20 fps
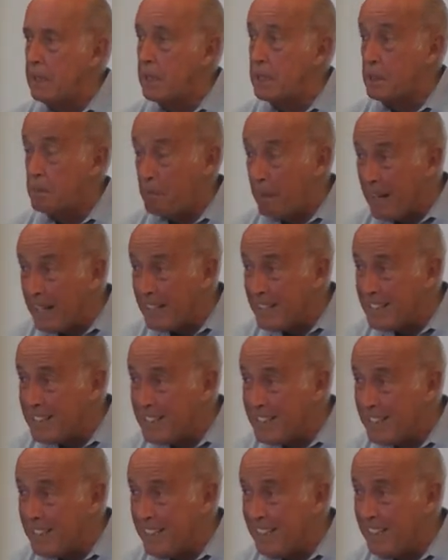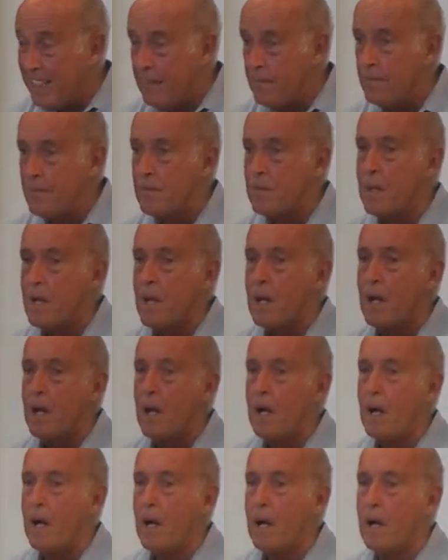despondency.
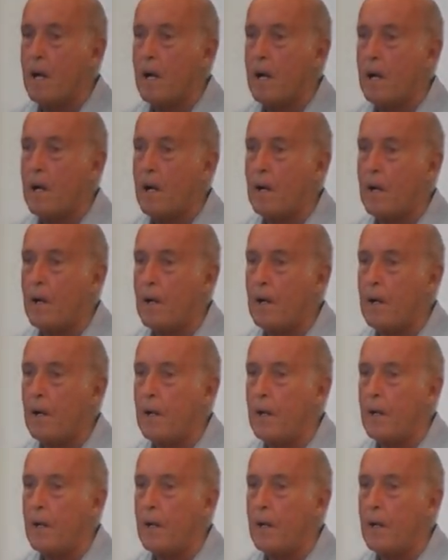Uh,